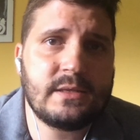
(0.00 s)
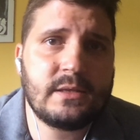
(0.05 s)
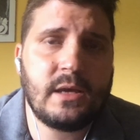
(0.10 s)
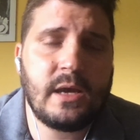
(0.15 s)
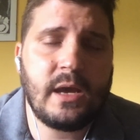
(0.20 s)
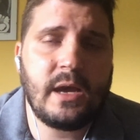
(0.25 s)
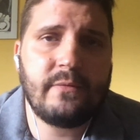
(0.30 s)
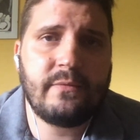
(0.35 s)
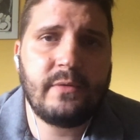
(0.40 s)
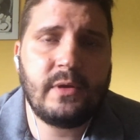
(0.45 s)

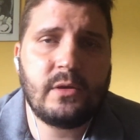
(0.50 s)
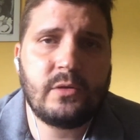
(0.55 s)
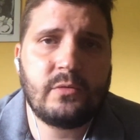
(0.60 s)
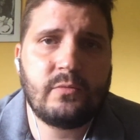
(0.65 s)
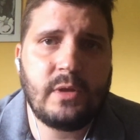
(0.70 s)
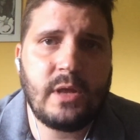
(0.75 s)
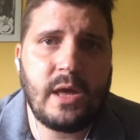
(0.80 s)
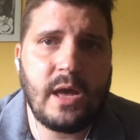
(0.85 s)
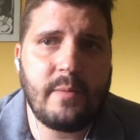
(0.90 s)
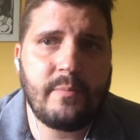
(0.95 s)
Yeah, I think it
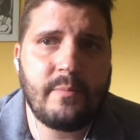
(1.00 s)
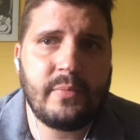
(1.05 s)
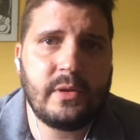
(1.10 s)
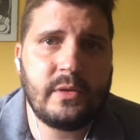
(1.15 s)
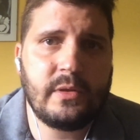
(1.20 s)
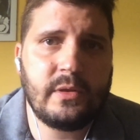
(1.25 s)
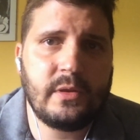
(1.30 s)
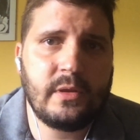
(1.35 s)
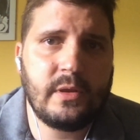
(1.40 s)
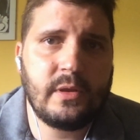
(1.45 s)
will
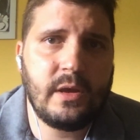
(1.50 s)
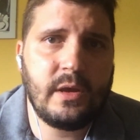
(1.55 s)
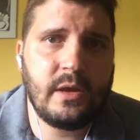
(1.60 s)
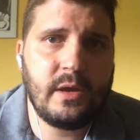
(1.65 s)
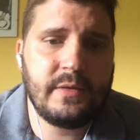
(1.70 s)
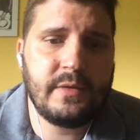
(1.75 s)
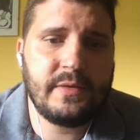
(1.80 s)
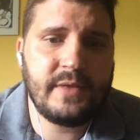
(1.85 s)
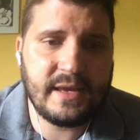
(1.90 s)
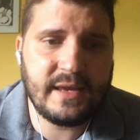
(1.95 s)
happen
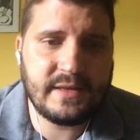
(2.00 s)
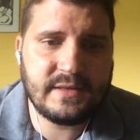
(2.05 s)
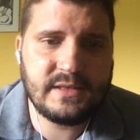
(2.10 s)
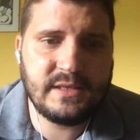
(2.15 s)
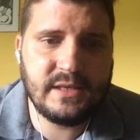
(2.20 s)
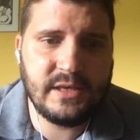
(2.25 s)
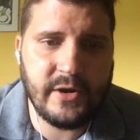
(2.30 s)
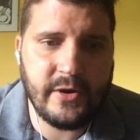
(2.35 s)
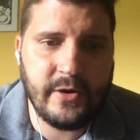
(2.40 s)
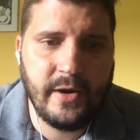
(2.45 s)
next
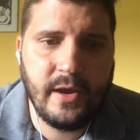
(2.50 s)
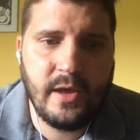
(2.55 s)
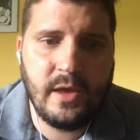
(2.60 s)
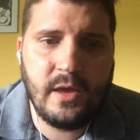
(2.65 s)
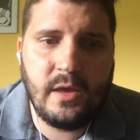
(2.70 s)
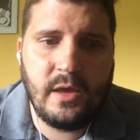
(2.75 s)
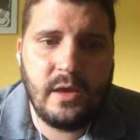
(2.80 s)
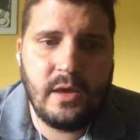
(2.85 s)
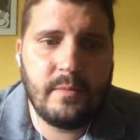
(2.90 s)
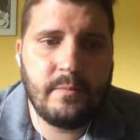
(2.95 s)
year.
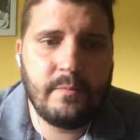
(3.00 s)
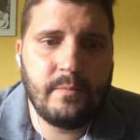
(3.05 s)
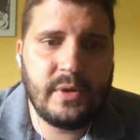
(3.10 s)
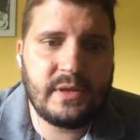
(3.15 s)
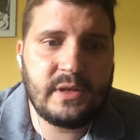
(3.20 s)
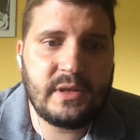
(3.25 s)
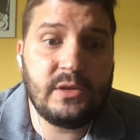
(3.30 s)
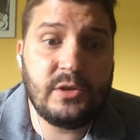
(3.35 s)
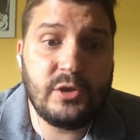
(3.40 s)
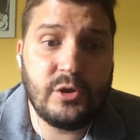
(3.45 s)

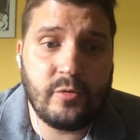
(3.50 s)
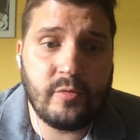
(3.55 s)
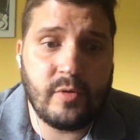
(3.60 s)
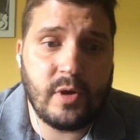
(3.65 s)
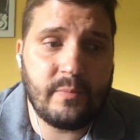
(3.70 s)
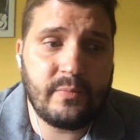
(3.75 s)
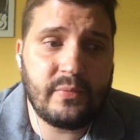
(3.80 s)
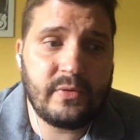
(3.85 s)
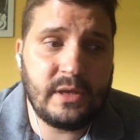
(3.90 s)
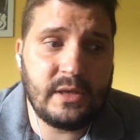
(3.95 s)
But in
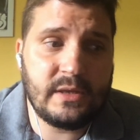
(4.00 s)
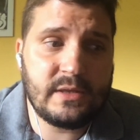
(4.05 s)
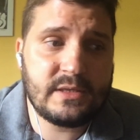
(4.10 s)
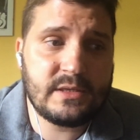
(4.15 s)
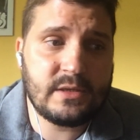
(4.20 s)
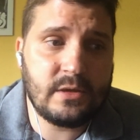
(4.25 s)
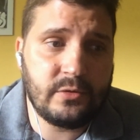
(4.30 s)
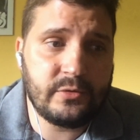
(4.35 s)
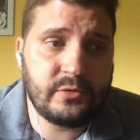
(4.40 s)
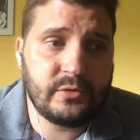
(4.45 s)
Europe, it's
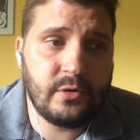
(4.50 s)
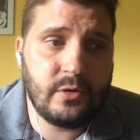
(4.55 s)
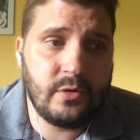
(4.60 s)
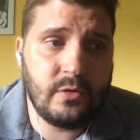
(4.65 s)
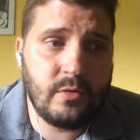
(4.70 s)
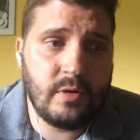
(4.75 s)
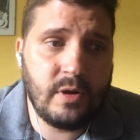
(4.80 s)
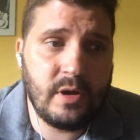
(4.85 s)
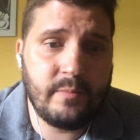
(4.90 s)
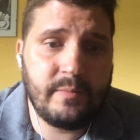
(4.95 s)

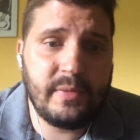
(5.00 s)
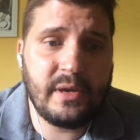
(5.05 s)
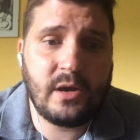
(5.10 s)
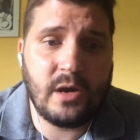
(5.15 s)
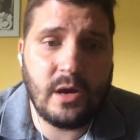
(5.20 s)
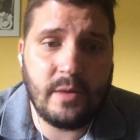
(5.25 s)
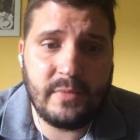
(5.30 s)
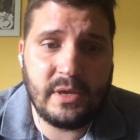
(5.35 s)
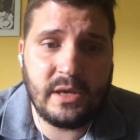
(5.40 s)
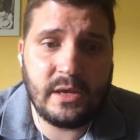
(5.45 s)
also
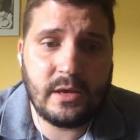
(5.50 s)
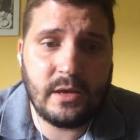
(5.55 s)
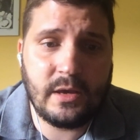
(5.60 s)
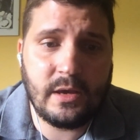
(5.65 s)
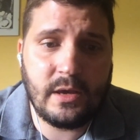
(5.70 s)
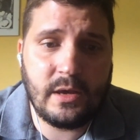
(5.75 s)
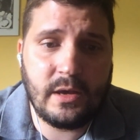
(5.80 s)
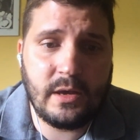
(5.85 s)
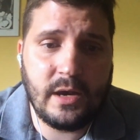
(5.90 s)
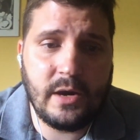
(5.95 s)
becoming
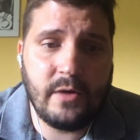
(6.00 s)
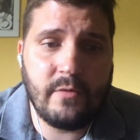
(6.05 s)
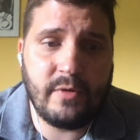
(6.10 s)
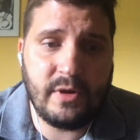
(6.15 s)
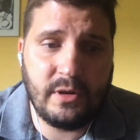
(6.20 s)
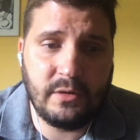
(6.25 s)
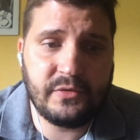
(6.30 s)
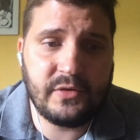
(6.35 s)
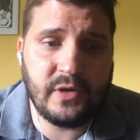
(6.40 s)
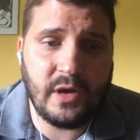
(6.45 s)
a
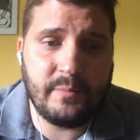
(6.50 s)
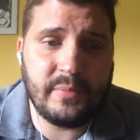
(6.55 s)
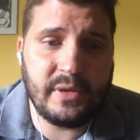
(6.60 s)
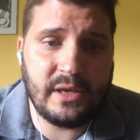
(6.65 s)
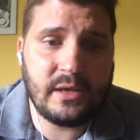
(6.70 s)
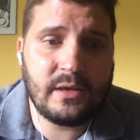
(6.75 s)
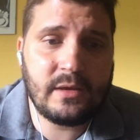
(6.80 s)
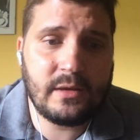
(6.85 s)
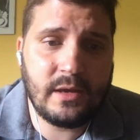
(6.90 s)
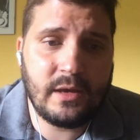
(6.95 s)
real
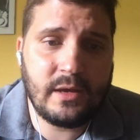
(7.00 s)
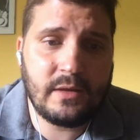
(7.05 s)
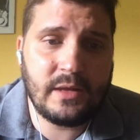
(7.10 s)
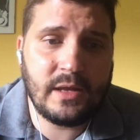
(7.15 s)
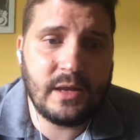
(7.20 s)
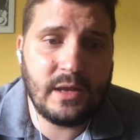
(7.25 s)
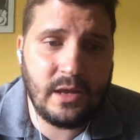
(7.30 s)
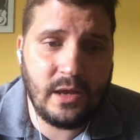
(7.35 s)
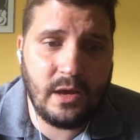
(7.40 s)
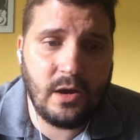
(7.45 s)
topic and
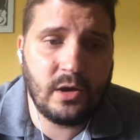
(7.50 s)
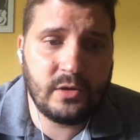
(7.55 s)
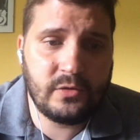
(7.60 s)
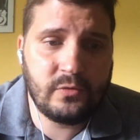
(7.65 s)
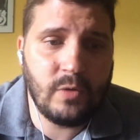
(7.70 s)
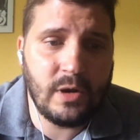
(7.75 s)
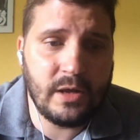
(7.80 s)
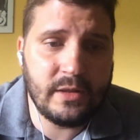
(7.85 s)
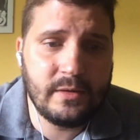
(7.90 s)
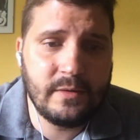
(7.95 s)
a
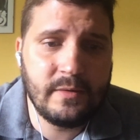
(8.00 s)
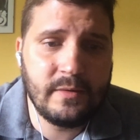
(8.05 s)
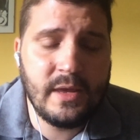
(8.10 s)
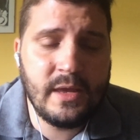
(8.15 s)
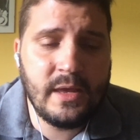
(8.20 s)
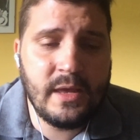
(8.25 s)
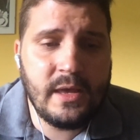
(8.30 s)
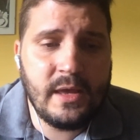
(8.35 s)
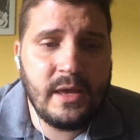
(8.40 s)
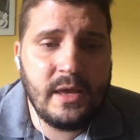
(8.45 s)
hot one.
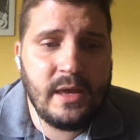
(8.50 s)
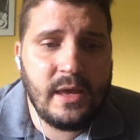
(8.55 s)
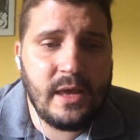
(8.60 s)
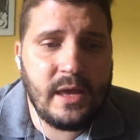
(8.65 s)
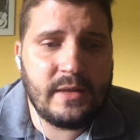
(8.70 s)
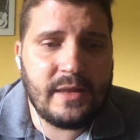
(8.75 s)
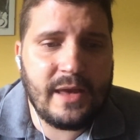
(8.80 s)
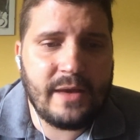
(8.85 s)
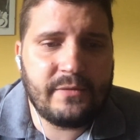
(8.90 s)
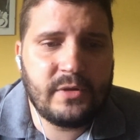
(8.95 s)

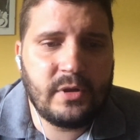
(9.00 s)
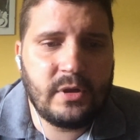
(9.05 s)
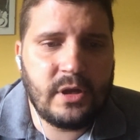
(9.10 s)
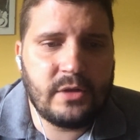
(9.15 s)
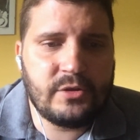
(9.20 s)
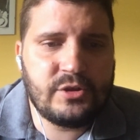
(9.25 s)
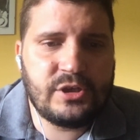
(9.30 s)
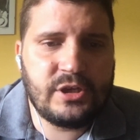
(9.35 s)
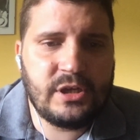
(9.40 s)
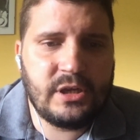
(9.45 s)
And after
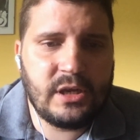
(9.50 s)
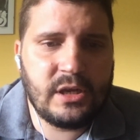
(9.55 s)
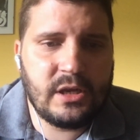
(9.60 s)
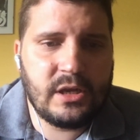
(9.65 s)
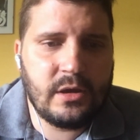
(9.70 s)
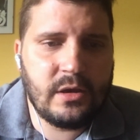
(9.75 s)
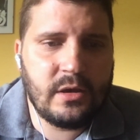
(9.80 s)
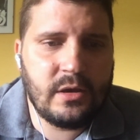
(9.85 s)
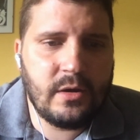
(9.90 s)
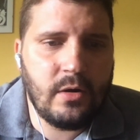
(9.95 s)

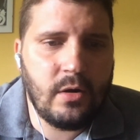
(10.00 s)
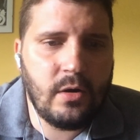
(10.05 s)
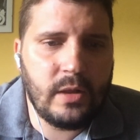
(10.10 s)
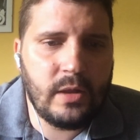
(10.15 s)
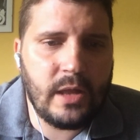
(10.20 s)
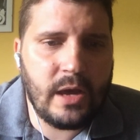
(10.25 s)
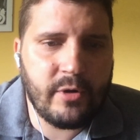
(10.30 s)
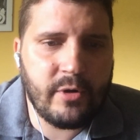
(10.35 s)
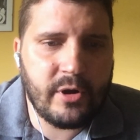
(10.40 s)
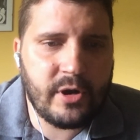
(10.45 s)
launching all
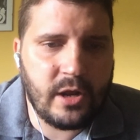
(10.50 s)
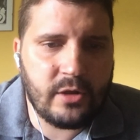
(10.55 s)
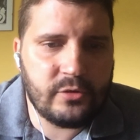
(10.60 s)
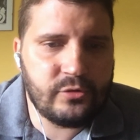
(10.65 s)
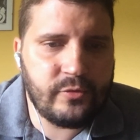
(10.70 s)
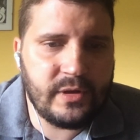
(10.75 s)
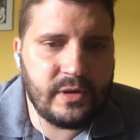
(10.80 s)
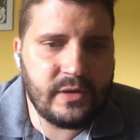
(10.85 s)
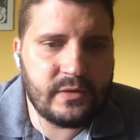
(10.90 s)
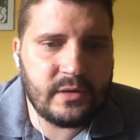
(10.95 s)
our
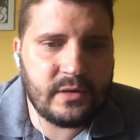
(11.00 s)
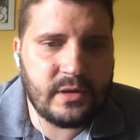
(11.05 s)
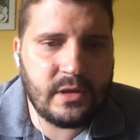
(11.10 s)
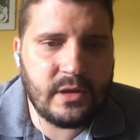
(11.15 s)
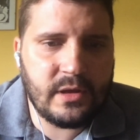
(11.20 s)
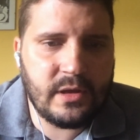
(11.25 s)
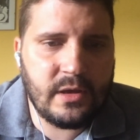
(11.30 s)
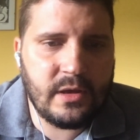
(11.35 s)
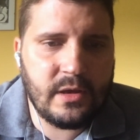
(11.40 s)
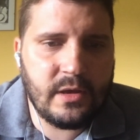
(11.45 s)
countries,
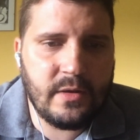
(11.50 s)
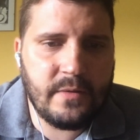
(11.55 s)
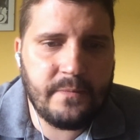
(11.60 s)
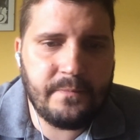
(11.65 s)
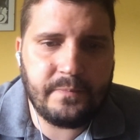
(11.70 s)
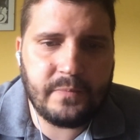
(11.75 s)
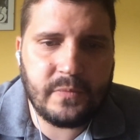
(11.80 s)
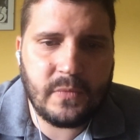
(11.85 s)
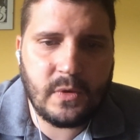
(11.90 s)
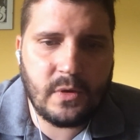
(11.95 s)

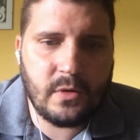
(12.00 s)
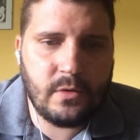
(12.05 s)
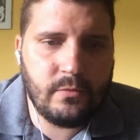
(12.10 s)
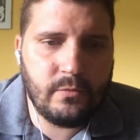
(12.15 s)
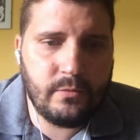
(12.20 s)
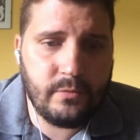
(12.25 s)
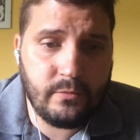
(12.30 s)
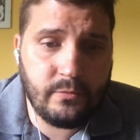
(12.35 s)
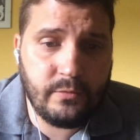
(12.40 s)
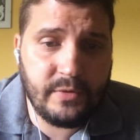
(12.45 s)

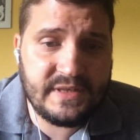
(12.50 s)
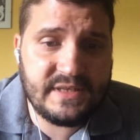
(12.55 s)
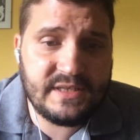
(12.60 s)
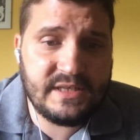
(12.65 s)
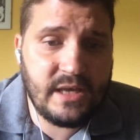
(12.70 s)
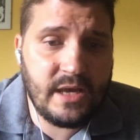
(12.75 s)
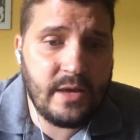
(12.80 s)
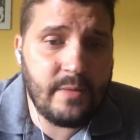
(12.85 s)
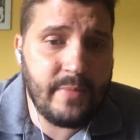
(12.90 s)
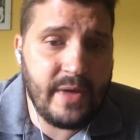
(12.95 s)
we
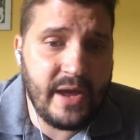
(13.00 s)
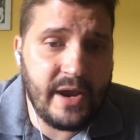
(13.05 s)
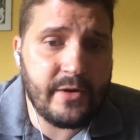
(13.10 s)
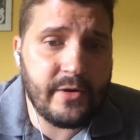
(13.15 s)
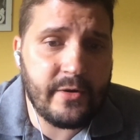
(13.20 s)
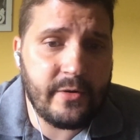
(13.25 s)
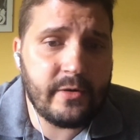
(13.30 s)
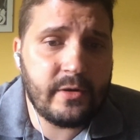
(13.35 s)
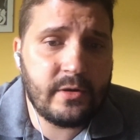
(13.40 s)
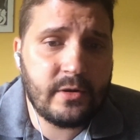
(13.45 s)
see a
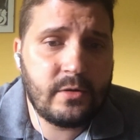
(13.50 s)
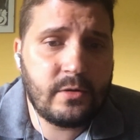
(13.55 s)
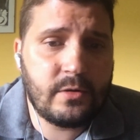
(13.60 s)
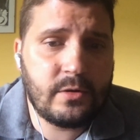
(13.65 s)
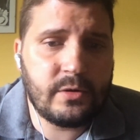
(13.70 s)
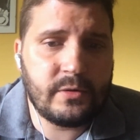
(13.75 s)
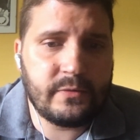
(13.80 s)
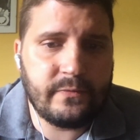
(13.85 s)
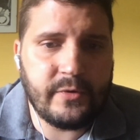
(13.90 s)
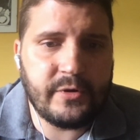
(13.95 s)
better
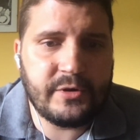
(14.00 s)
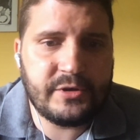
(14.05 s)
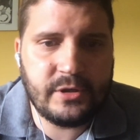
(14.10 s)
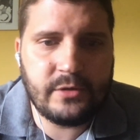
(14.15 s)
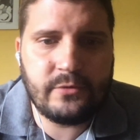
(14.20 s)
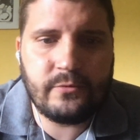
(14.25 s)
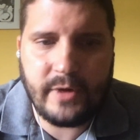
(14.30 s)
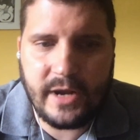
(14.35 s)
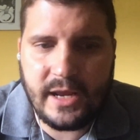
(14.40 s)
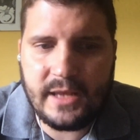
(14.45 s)

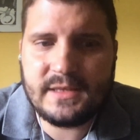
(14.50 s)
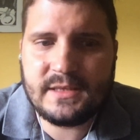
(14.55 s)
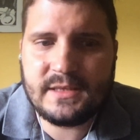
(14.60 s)
conversion rate